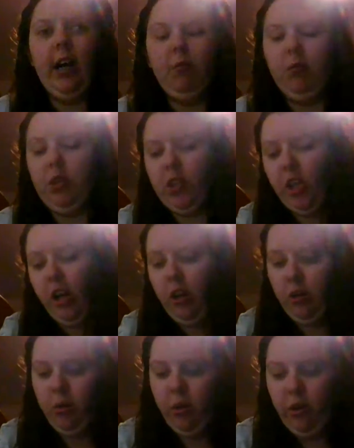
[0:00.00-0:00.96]
am,
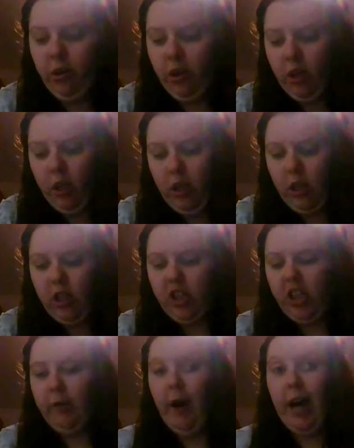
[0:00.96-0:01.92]
so
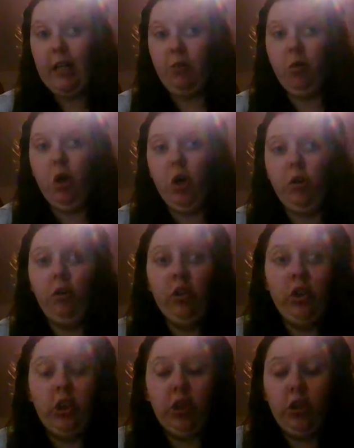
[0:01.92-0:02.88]
she wears one
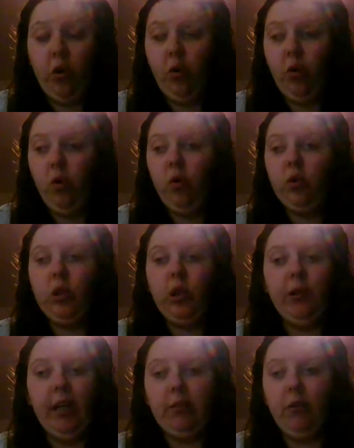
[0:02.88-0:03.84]
to school,
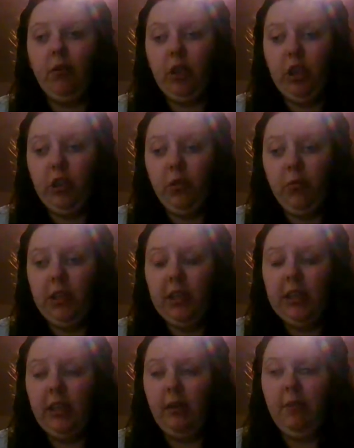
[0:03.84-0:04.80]
she wears one when she comes to
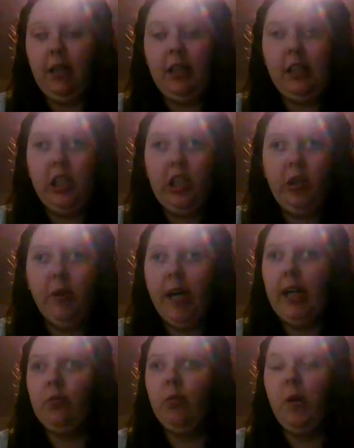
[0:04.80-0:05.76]
see me, she
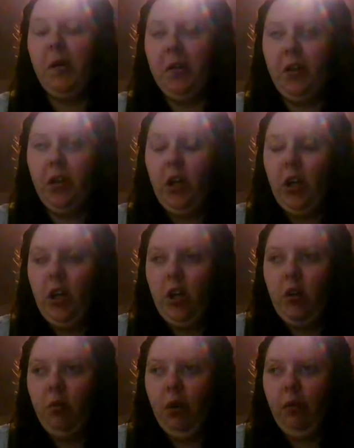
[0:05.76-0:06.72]
wears one
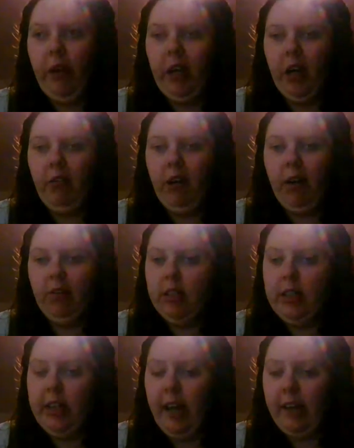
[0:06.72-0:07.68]
when we go out
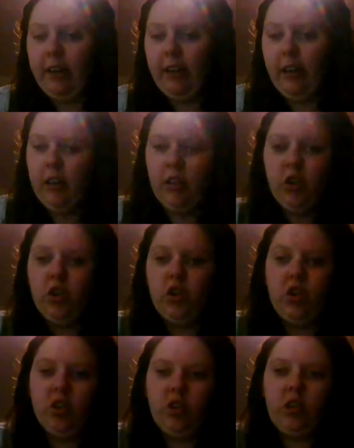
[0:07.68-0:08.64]
together,
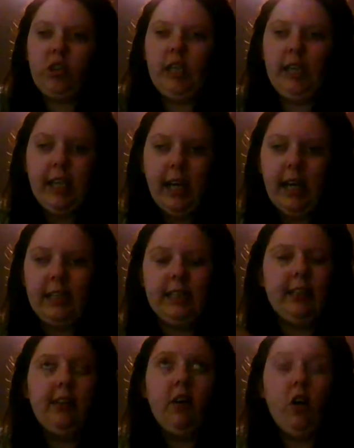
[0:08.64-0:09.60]
just in case.
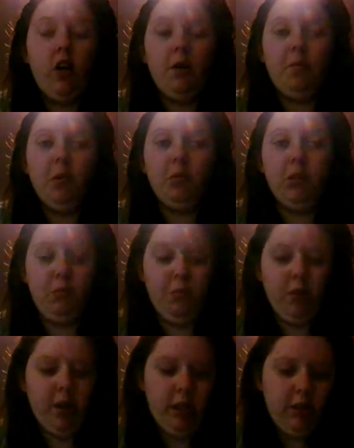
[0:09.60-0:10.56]
It's got her mum's
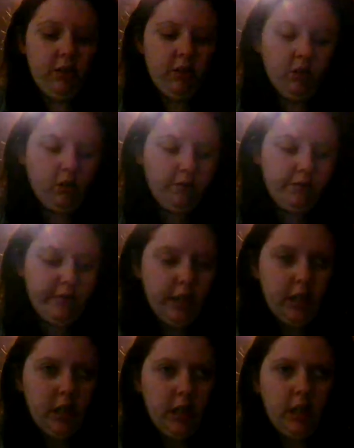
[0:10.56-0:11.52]
number on it and stuff.
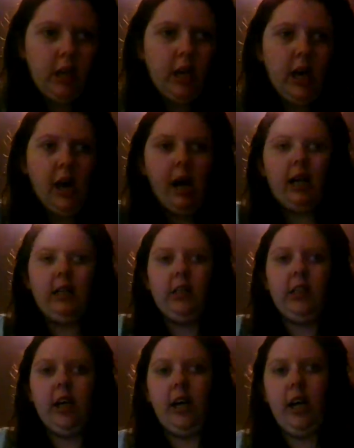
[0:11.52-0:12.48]
And